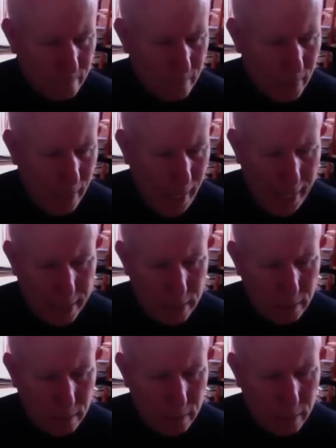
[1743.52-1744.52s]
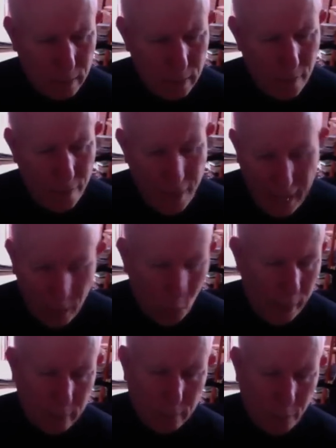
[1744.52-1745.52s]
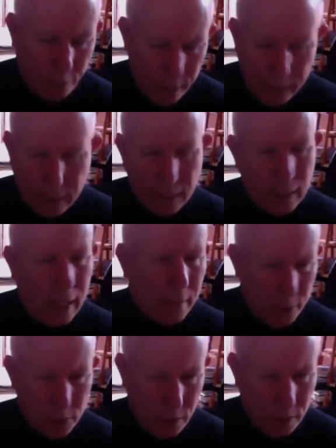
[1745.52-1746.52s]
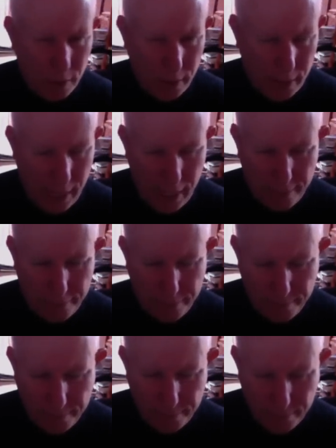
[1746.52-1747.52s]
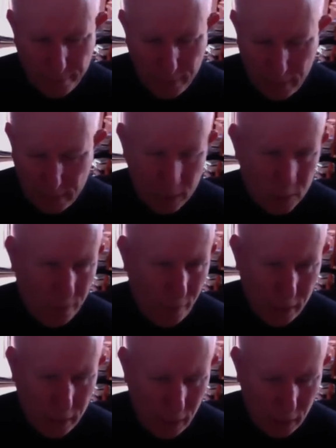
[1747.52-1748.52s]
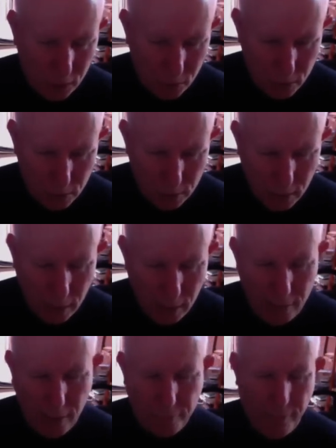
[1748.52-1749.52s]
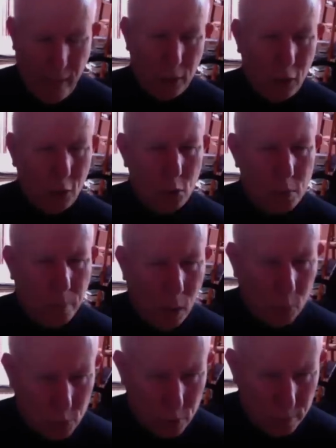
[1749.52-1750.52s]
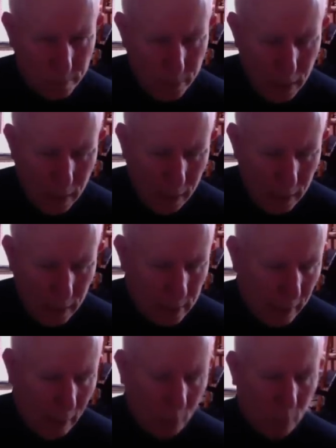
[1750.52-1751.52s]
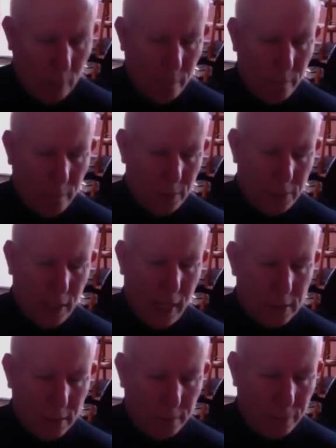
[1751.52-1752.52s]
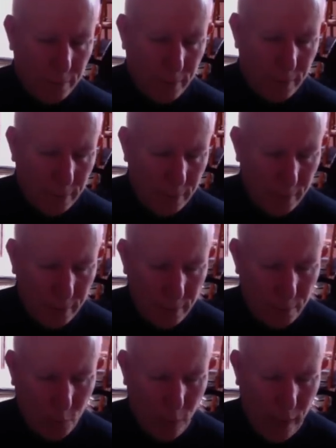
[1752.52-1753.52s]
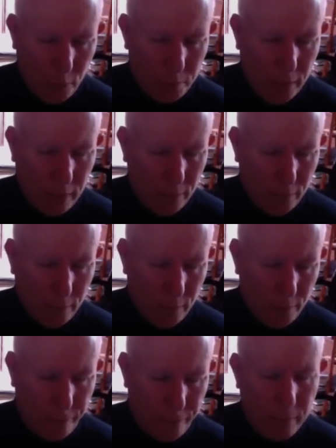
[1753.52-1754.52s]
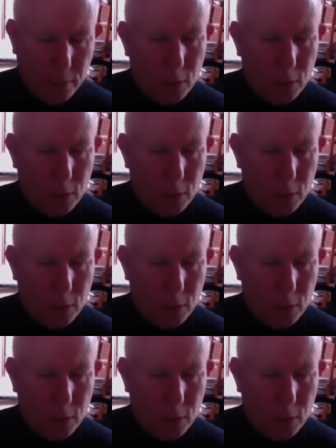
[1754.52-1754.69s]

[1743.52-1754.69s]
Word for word: And they went three kilometers into the cave. He said it's very dangerous, and they found huge bones. He said they were the size of where they would be femurs for